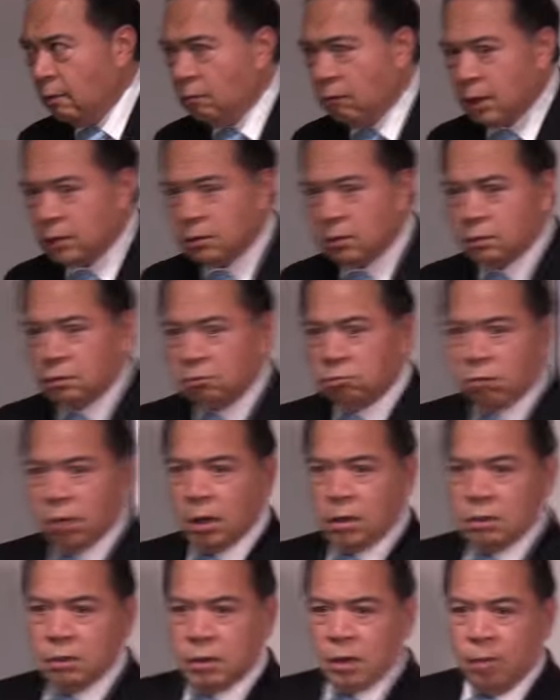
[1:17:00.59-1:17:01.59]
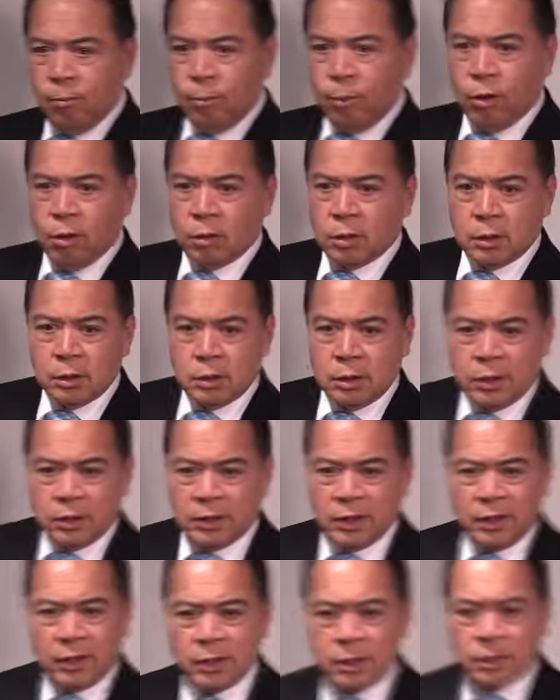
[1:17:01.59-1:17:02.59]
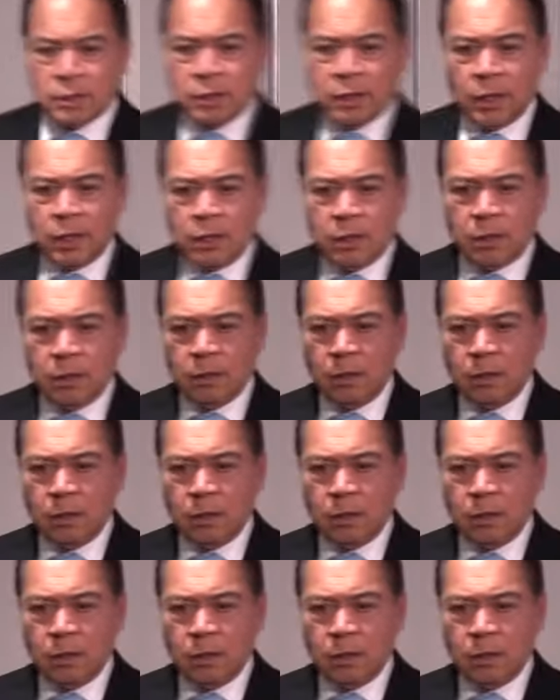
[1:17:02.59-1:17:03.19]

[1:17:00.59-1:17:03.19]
went to the world, immoral, did his thing,